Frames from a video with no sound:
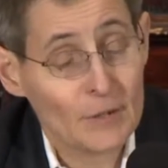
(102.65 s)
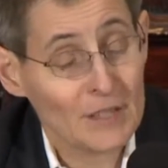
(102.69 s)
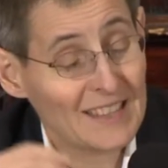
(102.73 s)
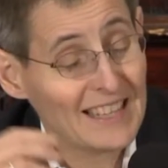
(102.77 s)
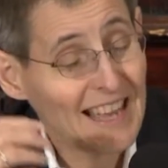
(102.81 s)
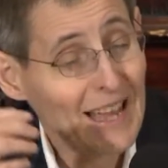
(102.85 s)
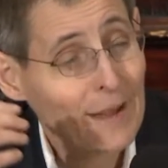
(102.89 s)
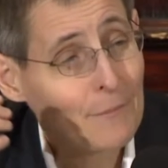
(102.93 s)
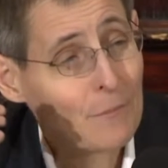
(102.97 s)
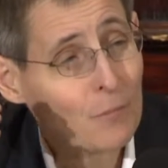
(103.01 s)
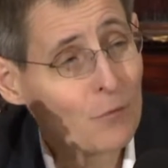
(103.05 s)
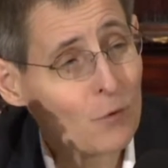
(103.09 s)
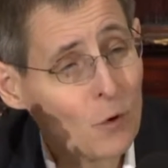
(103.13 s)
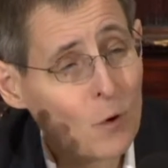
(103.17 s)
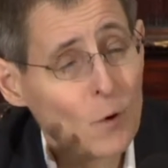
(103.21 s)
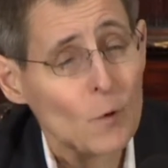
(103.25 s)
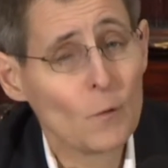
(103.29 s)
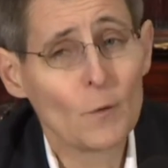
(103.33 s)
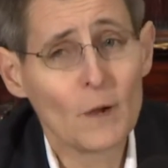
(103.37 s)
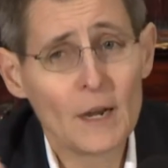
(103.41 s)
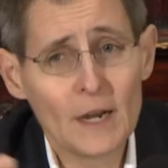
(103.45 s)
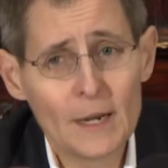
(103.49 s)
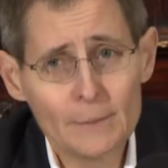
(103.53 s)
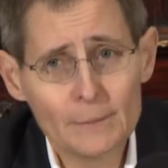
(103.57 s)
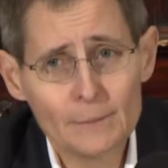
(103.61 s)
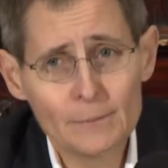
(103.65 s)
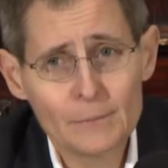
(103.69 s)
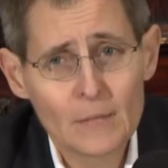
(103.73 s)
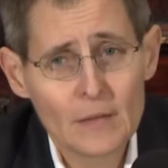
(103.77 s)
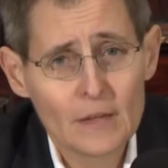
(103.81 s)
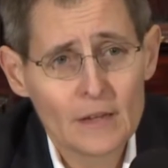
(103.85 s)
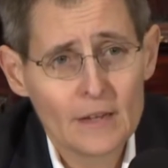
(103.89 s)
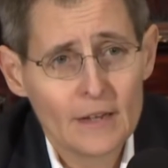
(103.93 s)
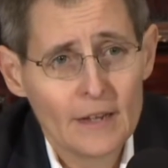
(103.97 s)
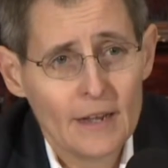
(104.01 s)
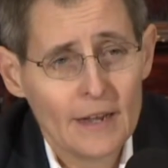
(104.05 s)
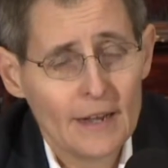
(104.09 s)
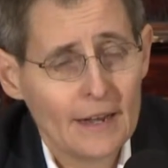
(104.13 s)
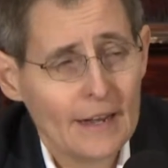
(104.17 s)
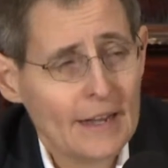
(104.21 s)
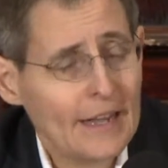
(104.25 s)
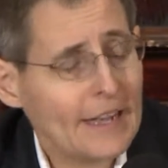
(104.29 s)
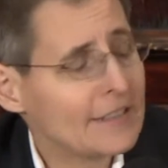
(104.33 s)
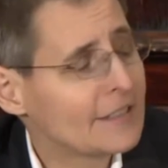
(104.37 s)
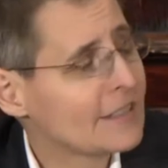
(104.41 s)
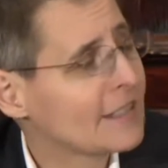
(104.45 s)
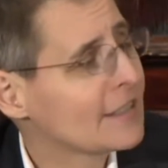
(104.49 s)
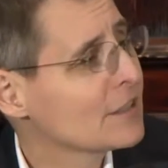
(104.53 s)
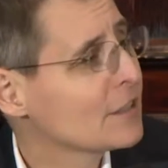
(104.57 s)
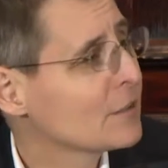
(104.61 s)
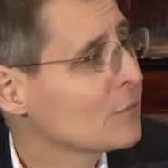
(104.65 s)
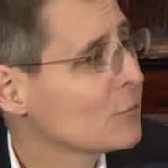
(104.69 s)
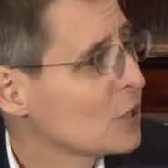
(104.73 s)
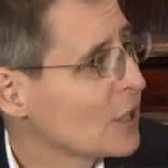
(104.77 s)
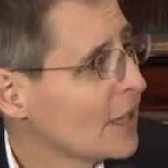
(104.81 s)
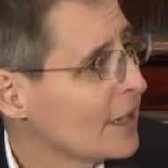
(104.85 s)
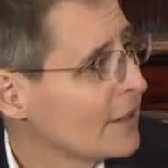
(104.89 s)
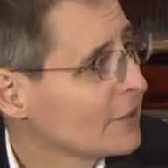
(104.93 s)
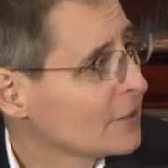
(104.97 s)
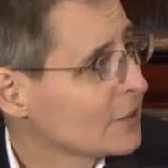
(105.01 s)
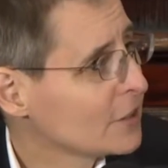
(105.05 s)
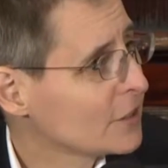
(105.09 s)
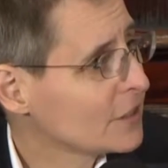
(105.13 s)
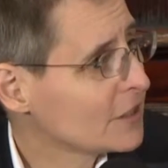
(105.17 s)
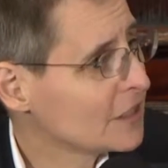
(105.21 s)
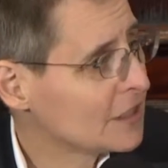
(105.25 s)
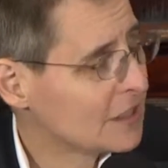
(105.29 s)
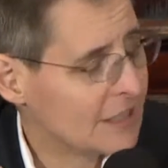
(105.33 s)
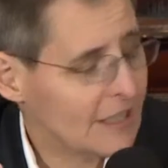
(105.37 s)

But that program has had some challenges.